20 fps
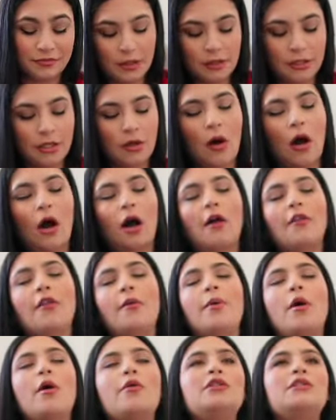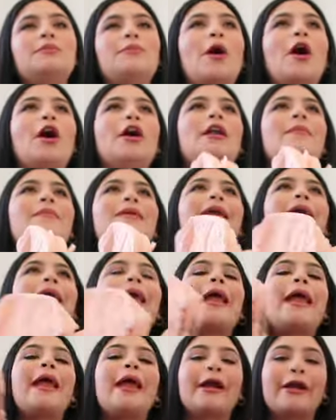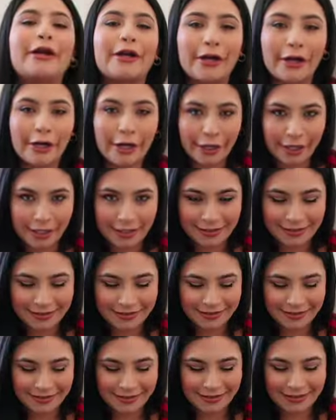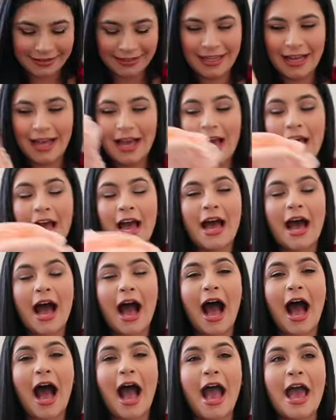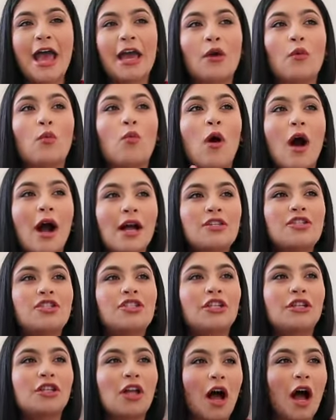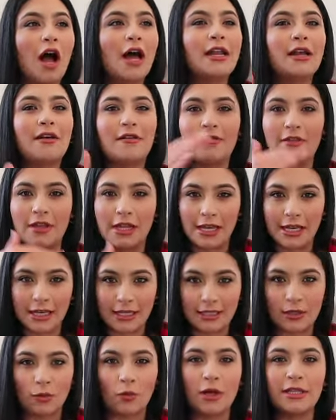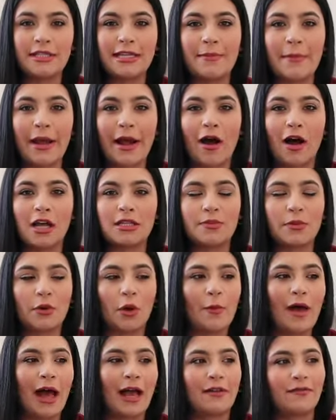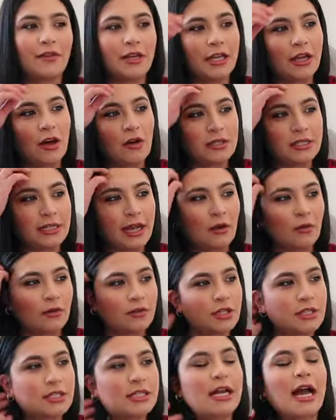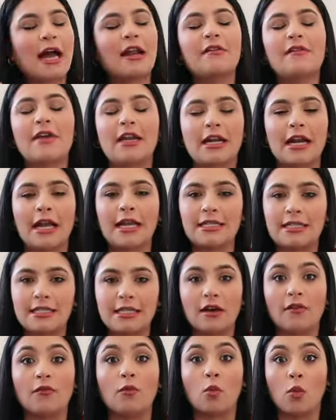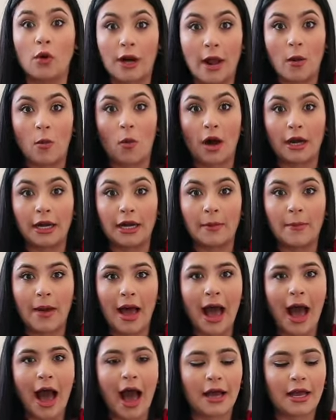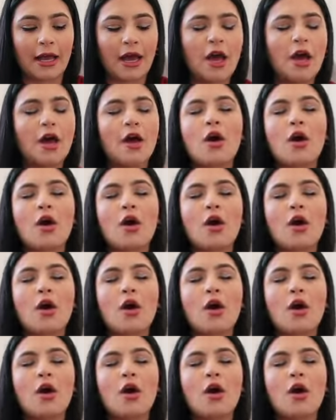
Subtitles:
So all the postpartum care. I watched a lot of these what's in my hospital bag videos, and I just to kind of get an idea of what I wanted to pack,